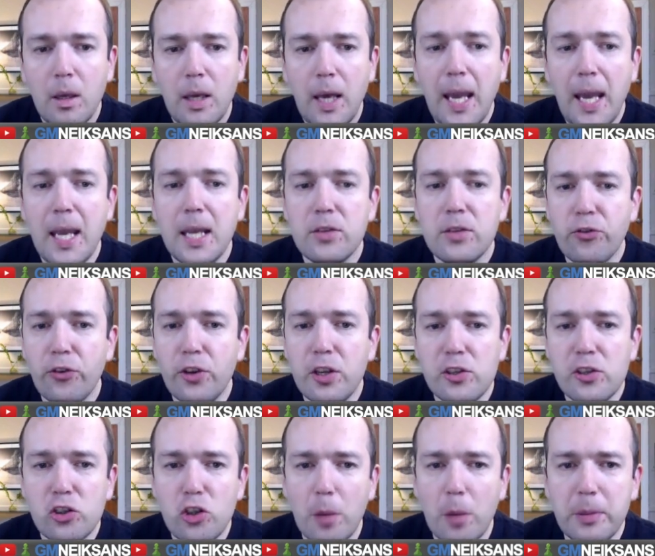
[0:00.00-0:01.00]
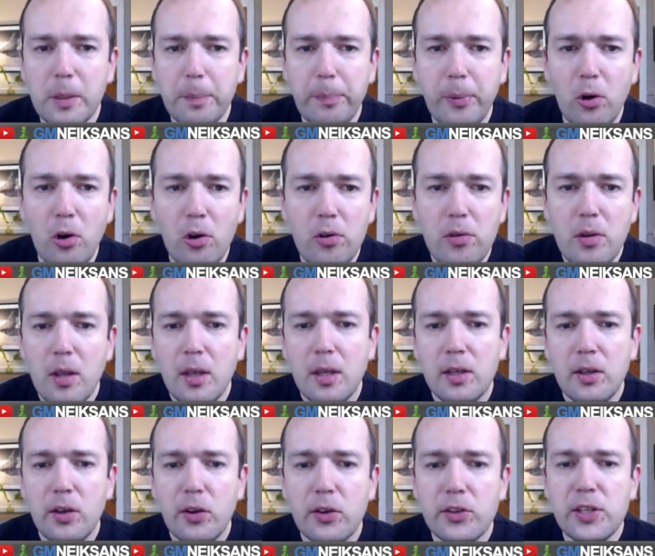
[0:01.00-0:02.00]
a3, stop the pawn,
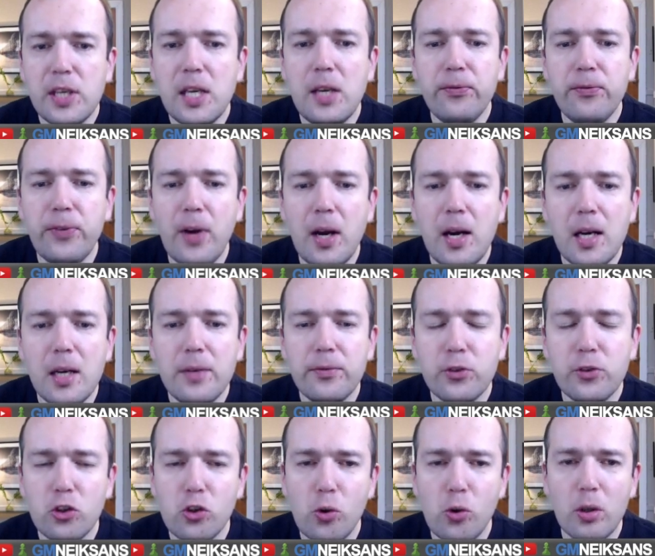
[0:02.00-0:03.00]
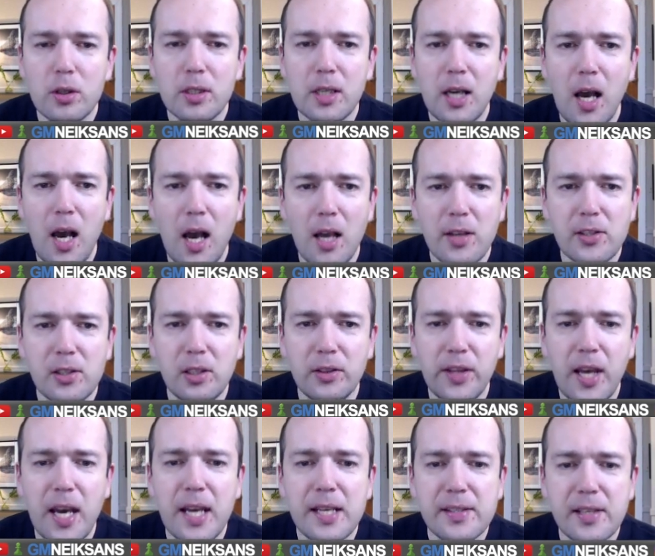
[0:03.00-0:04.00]
c5, short castle,
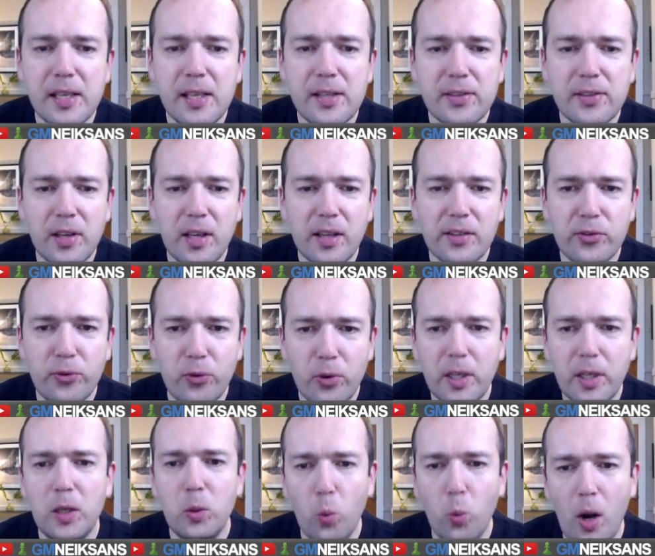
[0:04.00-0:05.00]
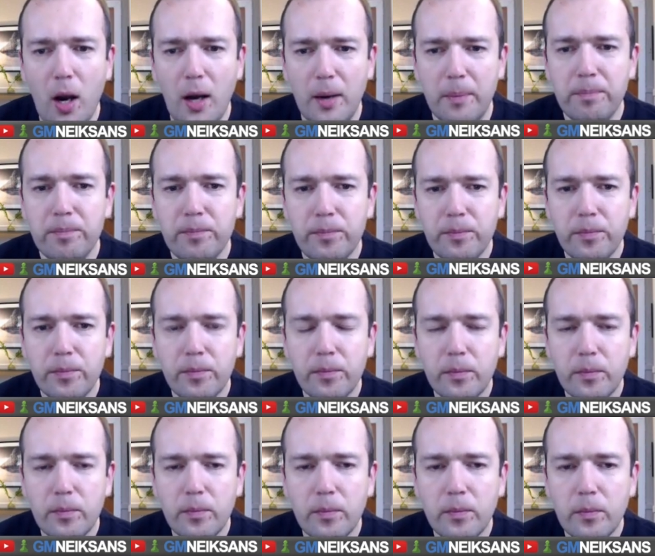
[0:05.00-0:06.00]
knight c6, rook e1.
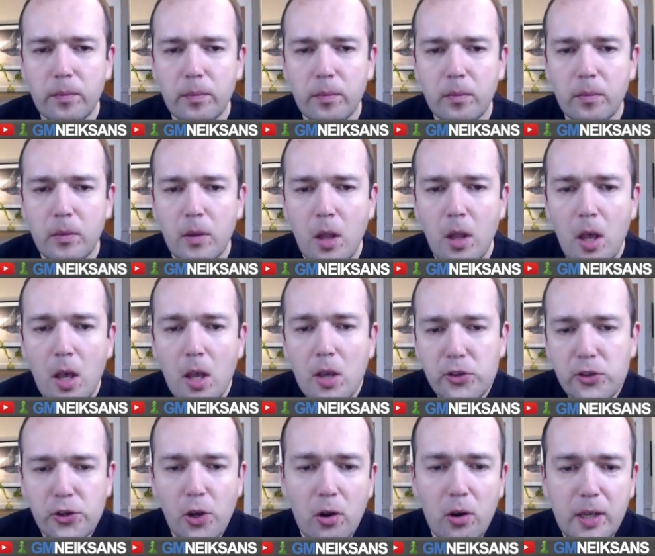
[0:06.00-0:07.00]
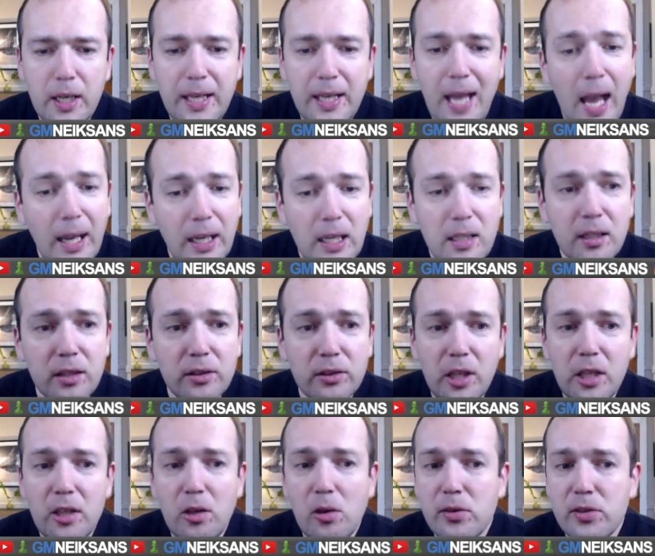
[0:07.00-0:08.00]
So Karyakin
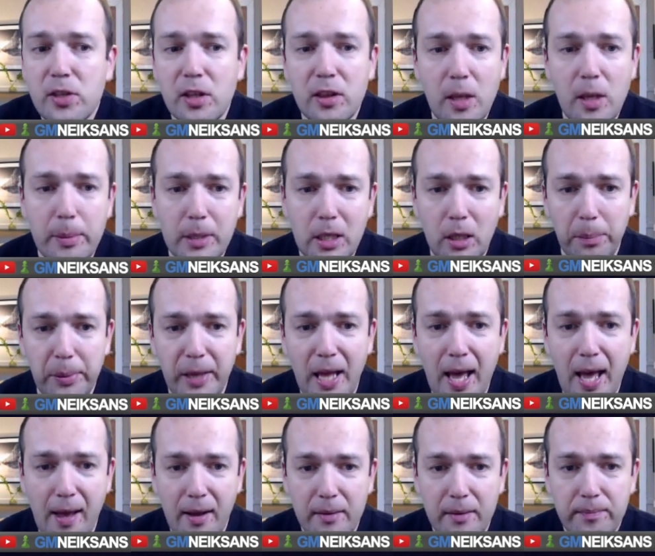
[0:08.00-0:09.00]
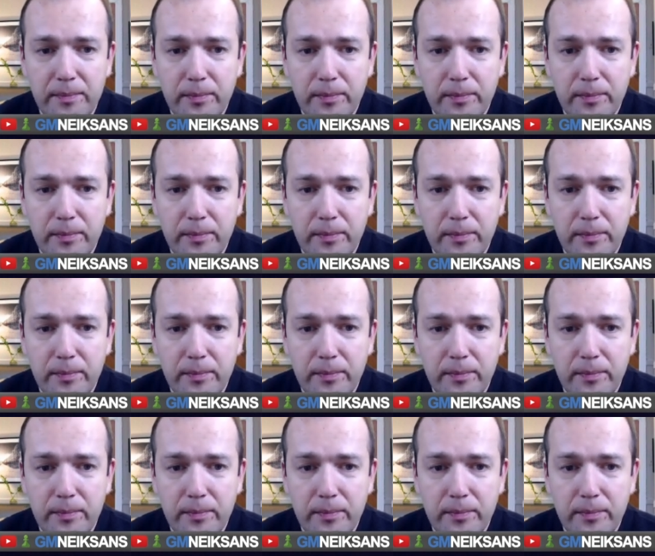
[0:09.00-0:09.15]
continues the typical plan.